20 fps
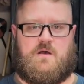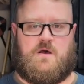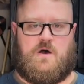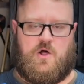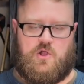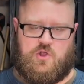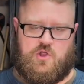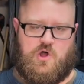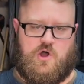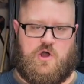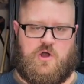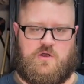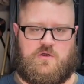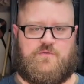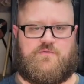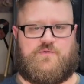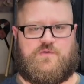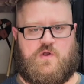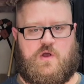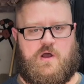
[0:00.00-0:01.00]

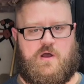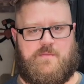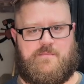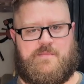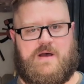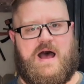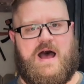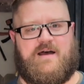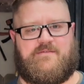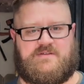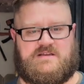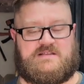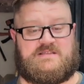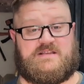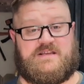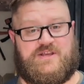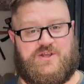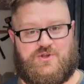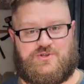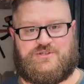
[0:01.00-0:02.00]
along from
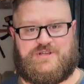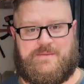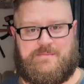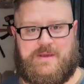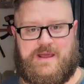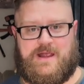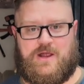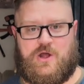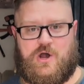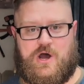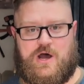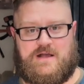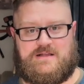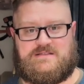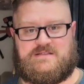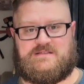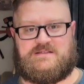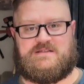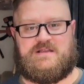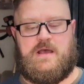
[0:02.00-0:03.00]
obviously your shipping
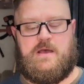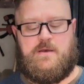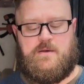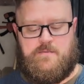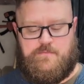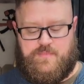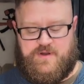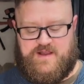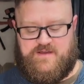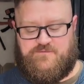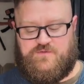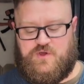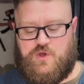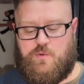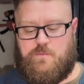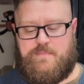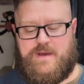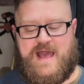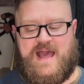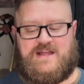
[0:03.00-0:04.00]
costs. But if
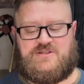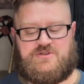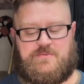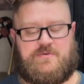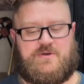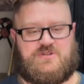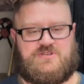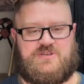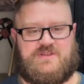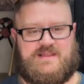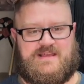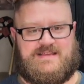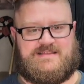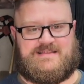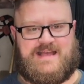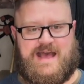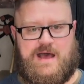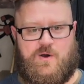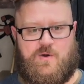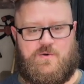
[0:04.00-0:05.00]
you batch a bunch of these
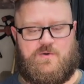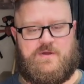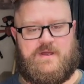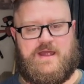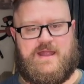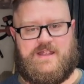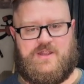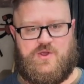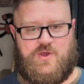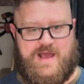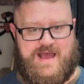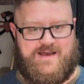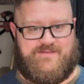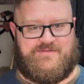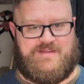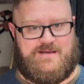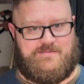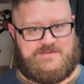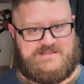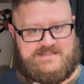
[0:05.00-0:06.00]
out and you
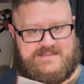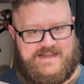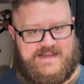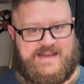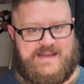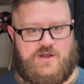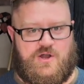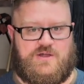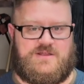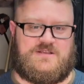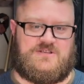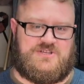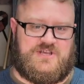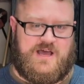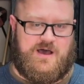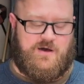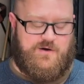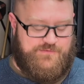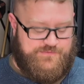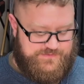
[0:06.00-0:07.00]
have them sitting on the
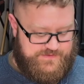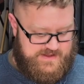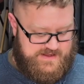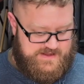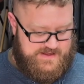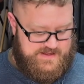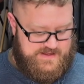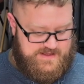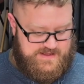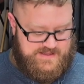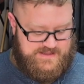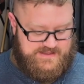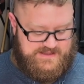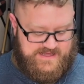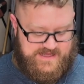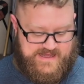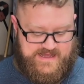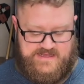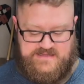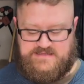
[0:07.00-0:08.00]
shelf,
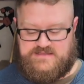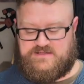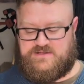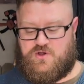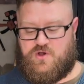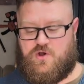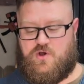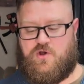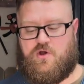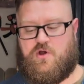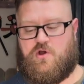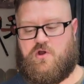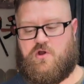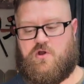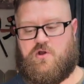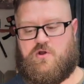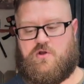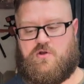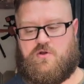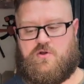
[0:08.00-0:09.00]
these
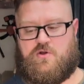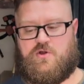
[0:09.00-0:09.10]
are,